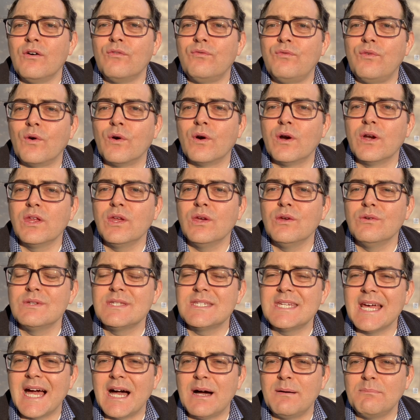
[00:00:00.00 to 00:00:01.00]
for you
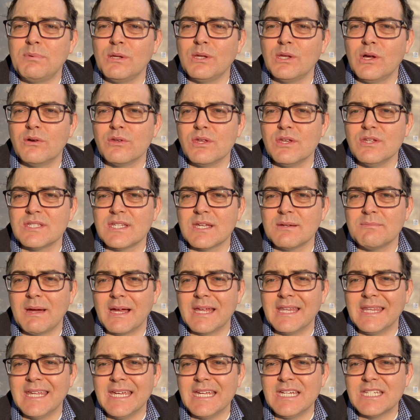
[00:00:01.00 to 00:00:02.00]
down below using my
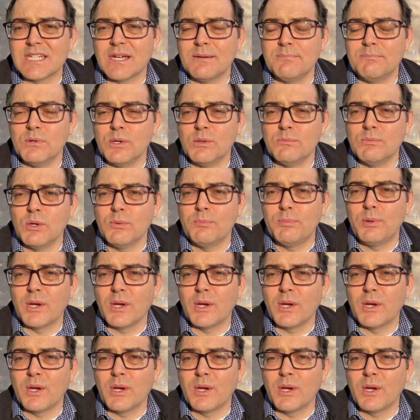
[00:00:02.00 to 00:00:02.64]
link to Moomoo,